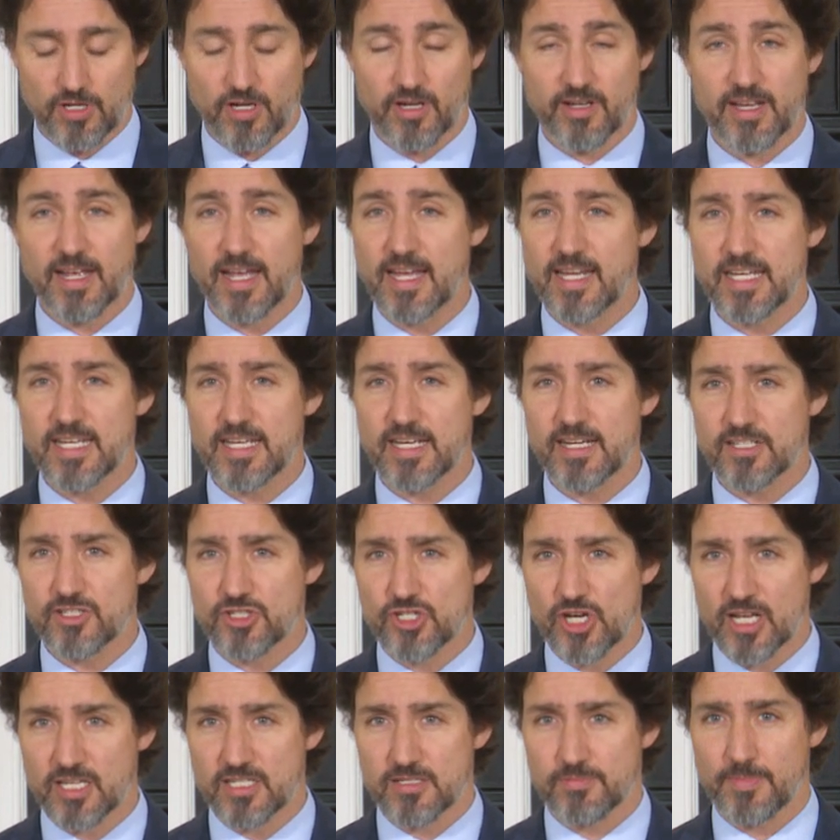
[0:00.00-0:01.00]
on any
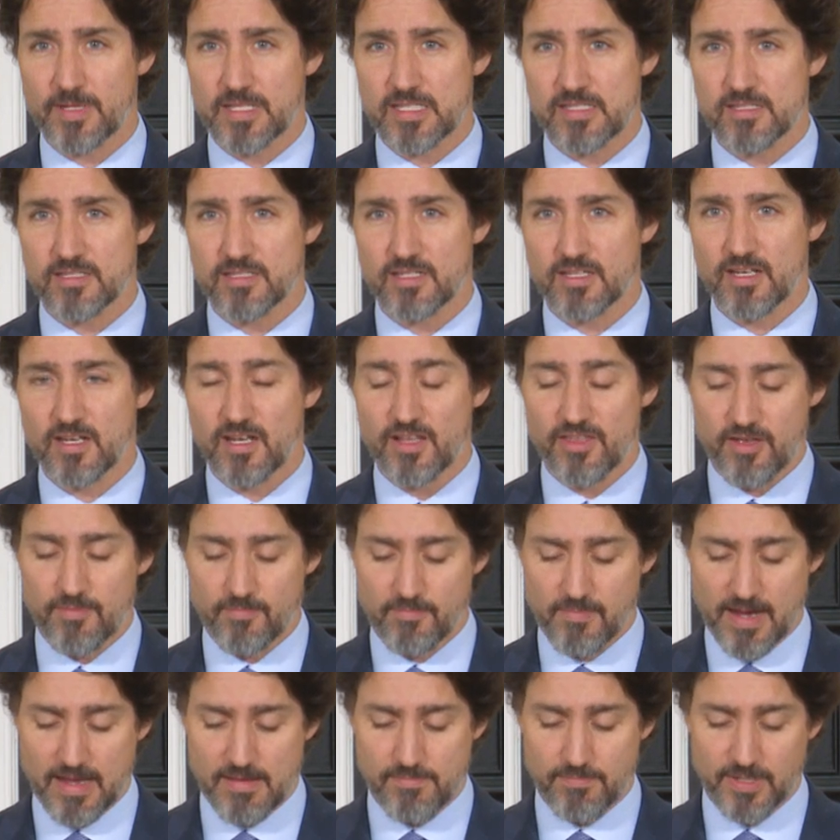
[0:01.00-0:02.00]
adjustments
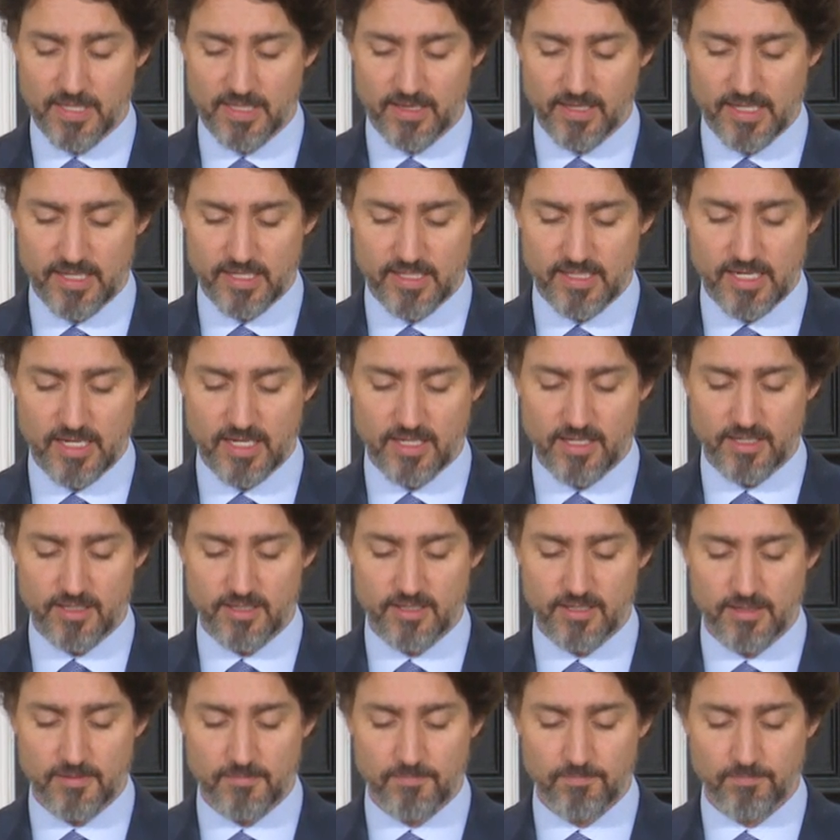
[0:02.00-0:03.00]
that might be needed.